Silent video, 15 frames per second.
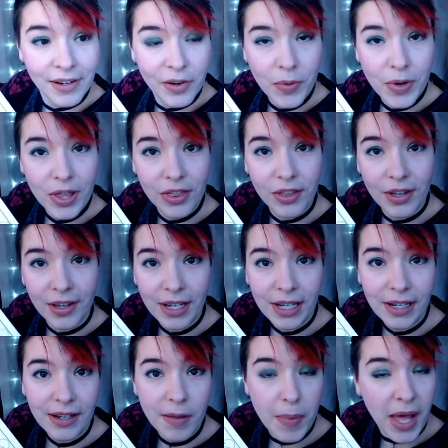with
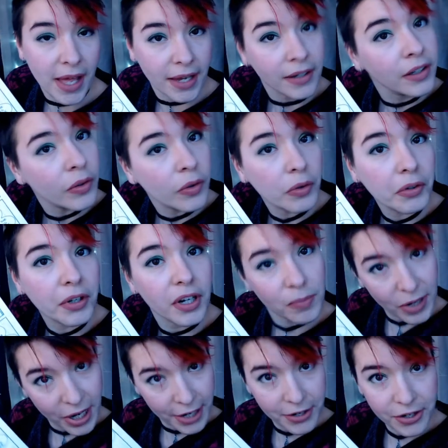a, a pen or a
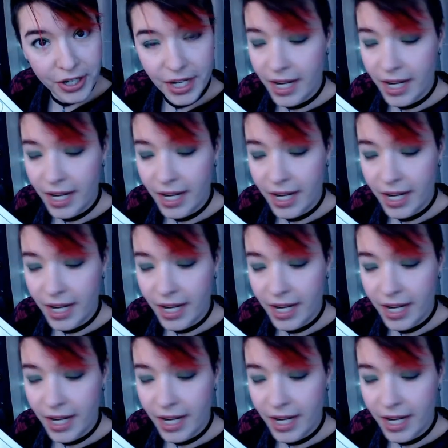brush.